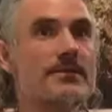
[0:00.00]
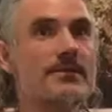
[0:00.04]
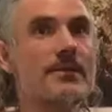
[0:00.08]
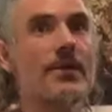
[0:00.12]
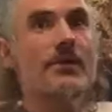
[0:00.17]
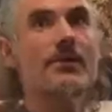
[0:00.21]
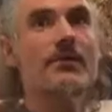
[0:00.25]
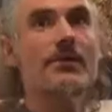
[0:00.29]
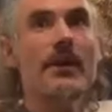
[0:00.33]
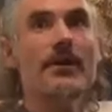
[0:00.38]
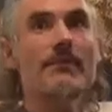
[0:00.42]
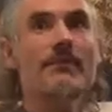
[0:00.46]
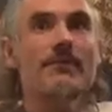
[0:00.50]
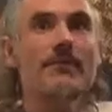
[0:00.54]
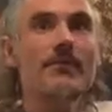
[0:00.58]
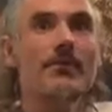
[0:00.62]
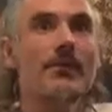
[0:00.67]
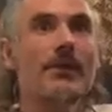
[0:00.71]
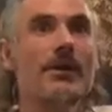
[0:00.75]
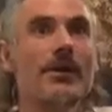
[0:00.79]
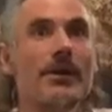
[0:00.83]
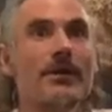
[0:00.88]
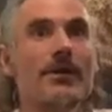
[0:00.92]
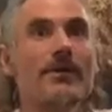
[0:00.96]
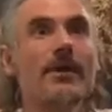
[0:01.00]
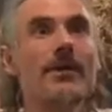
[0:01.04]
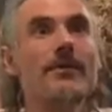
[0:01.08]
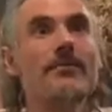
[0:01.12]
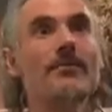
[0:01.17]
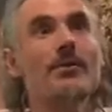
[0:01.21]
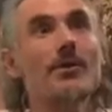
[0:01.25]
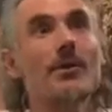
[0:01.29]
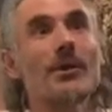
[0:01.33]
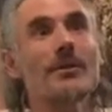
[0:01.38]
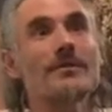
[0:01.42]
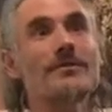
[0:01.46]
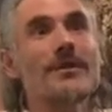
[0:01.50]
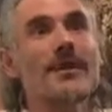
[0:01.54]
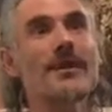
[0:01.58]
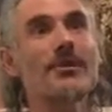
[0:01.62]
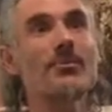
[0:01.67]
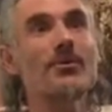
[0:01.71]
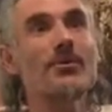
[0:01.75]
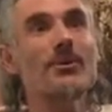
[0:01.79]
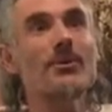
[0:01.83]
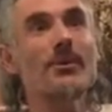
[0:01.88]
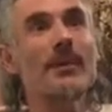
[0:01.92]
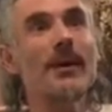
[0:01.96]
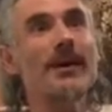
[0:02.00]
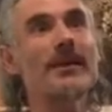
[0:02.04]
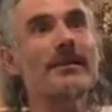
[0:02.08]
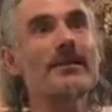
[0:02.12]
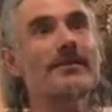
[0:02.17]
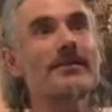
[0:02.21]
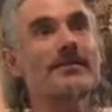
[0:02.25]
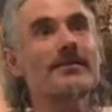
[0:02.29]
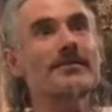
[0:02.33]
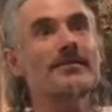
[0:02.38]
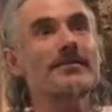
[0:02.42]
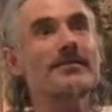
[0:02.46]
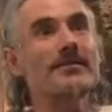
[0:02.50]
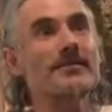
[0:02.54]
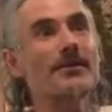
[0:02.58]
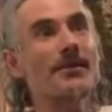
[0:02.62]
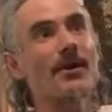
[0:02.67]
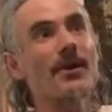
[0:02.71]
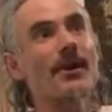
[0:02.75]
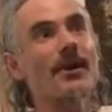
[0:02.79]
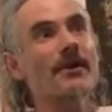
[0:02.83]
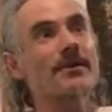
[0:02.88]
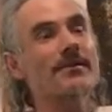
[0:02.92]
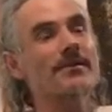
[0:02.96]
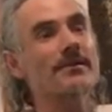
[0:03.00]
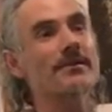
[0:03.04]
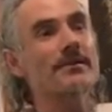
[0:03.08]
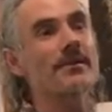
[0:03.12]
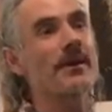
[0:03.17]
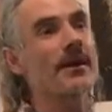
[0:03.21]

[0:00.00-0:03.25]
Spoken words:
So grateful that everyone's able to make it tonight.